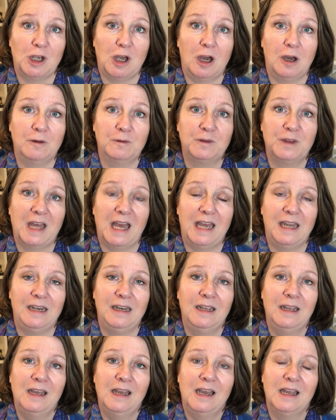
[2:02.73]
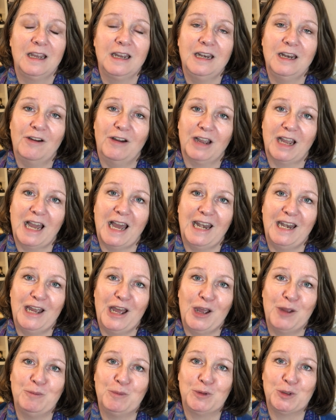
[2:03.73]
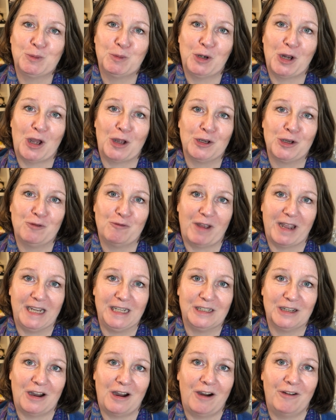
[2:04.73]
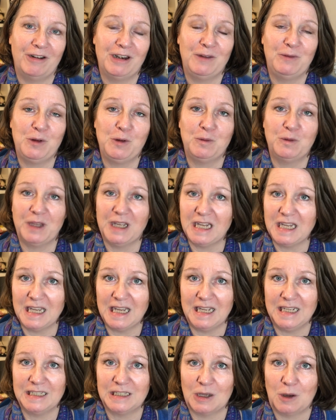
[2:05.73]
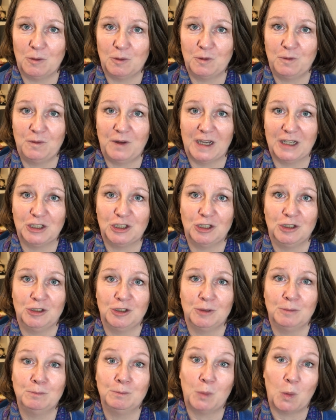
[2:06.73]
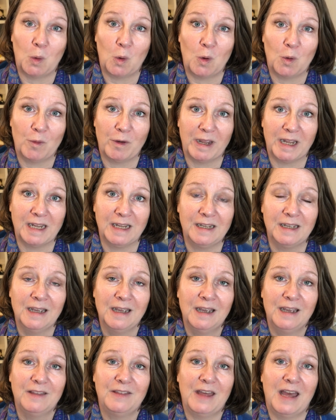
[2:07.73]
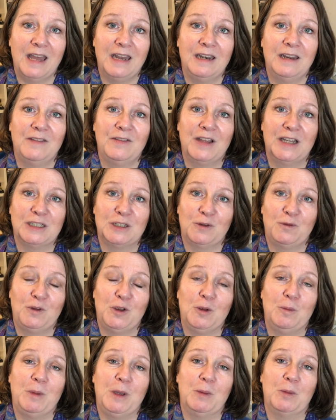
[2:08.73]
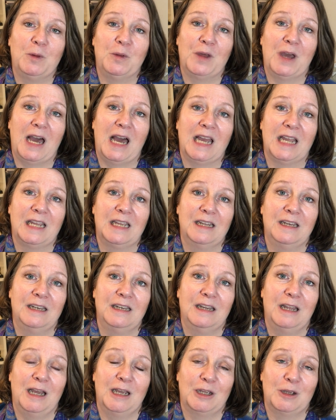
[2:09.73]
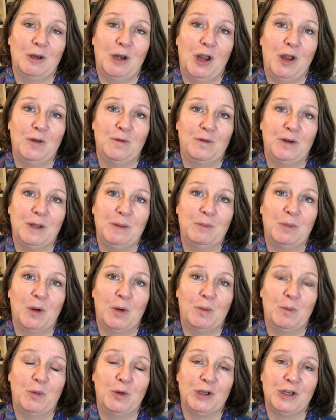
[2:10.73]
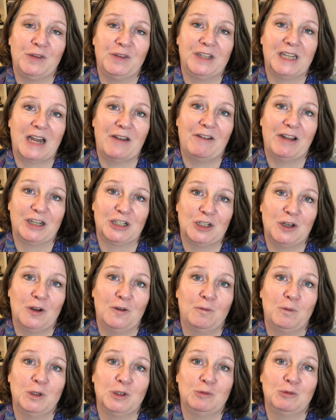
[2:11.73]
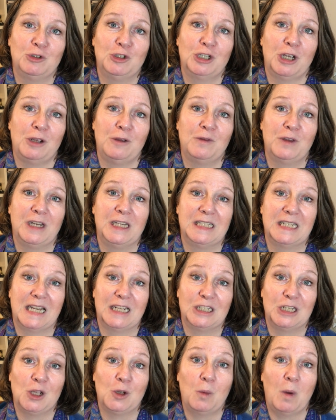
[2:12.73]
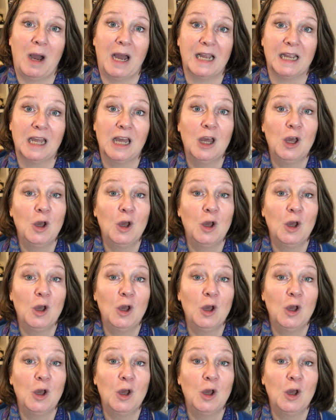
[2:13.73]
of, then I kind of hope to put it on your radar. And if you think it is old-fashioned and boring, then there's a few people that I can hopefully point you in the direction of, which will show you that it's actually quite